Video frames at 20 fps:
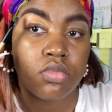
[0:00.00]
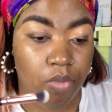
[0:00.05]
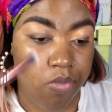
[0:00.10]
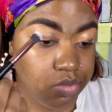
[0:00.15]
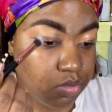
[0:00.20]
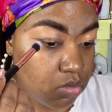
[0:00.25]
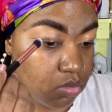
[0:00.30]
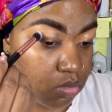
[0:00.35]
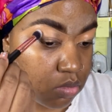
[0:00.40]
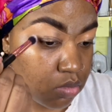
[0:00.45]

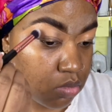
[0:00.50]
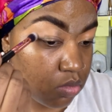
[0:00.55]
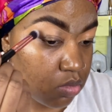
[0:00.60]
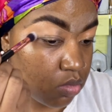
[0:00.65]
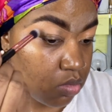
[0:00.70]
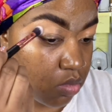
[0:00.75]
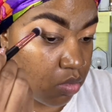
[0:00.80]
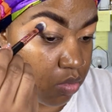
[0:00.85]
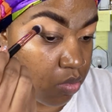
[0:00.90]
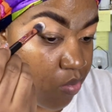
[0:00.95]
And now I'm
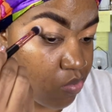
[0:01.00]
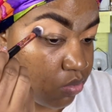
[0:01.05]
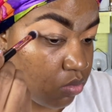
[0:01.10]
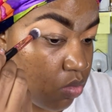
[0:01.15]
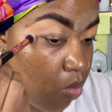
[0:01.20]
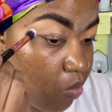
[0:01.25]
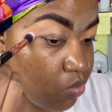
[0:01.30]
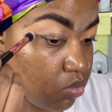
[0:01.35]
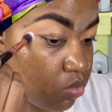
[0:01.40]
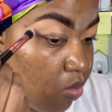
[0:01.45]
taking
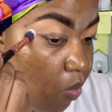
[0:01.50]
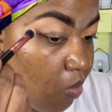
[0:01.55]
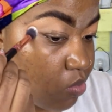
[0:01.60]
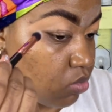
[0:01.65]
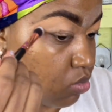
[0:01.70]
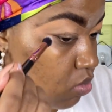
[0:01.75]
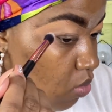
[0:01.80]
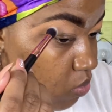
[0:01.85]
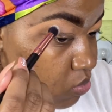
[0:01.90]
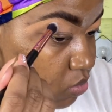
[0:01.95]
a
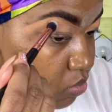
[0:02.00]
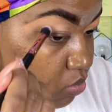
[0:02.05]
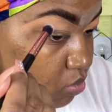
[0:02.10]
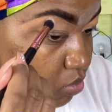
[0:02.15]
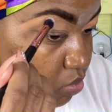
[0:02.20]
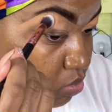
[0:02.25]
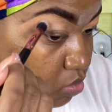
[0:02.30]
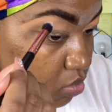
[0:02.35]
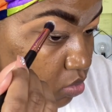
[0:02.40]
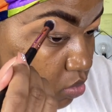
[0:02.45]
small
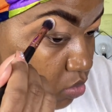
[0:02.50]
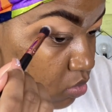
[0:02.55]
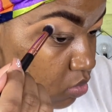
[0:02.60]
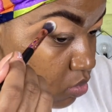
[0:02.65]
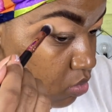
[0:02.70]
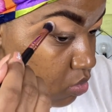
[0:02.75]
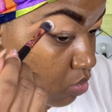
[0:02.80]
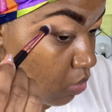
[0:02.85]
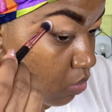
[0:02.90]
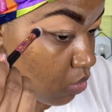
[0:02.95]
fluffy
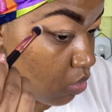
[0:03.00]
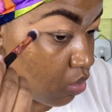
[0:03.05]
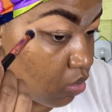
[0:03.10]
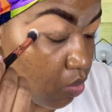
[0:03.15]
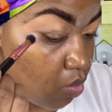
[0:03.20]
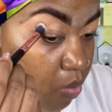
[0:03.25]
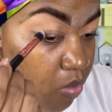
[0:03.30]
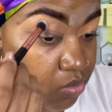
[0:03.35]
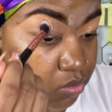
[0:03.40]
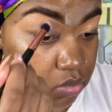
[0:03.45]
brush just
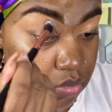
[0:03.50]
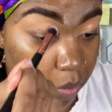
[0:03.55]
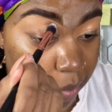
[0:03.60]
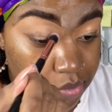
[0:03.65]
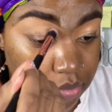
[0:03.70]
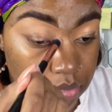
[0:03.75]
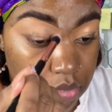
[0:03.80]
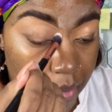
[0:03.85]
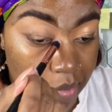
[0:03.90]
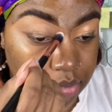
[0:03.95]
to
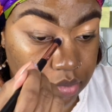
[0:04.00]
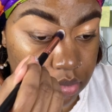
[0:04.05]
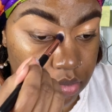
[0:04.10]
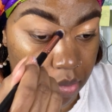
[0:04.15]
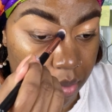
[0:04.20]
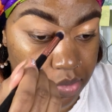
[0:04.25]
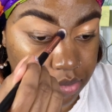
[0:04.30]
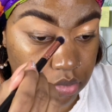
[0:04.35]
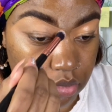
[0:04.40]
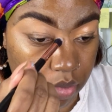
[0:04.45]
blend
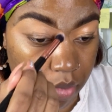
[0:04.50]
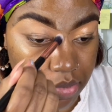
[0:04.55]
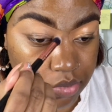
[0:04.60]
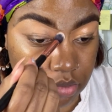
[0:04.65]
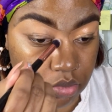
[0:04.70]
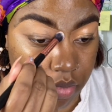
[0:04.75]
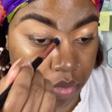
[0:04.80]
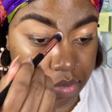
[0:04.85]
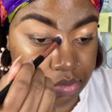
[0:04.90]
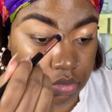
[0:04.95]
that out
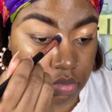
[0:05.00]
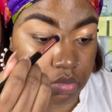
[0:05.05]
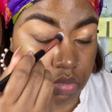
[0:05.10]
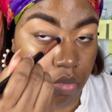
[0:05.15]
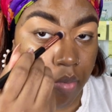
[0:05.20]
some.